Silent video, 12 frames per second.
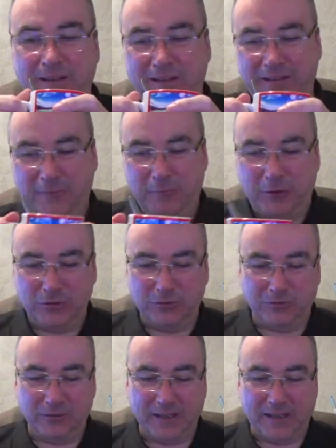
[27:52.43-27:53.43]
One
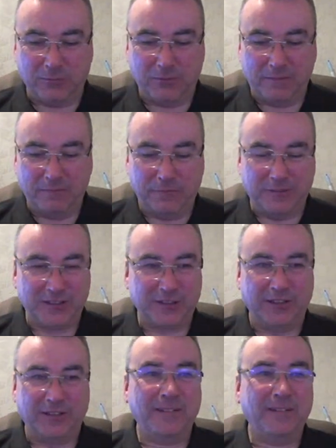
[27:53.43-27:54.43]
young lad went
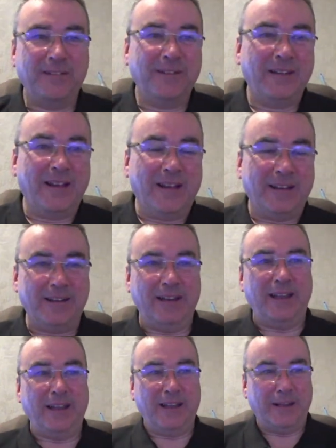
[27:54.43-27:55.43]
fishing,
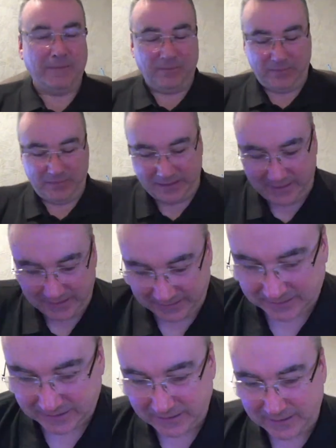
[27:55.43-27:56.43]
and
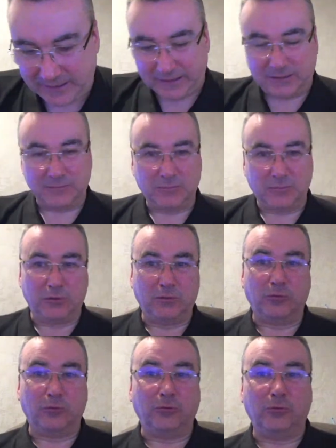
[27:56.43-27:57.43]
he'd
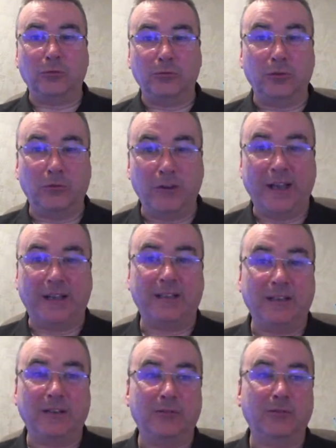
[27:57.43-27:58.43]
done the rig
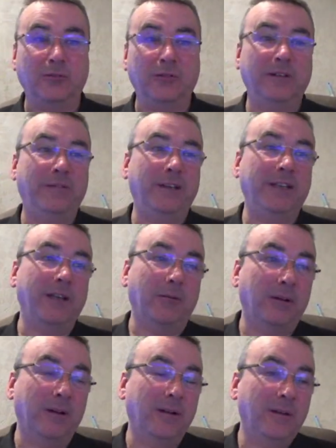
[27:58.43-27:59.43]
that I'd done in the video
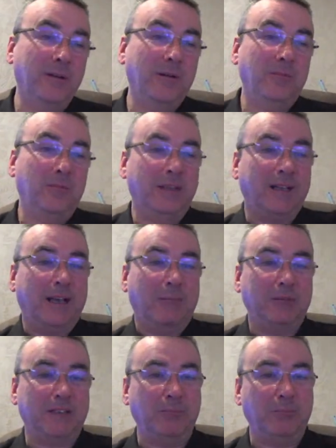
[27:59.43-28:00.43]
with the
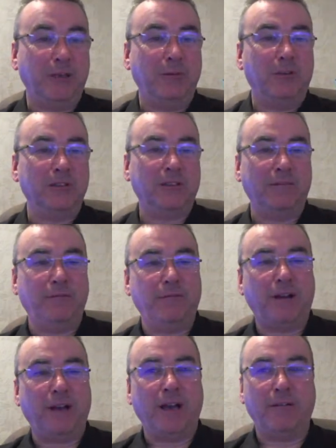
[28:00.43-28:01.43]
Camazan
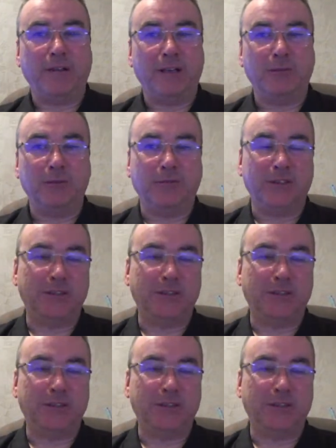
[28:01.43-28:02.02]
B175, and he was fishing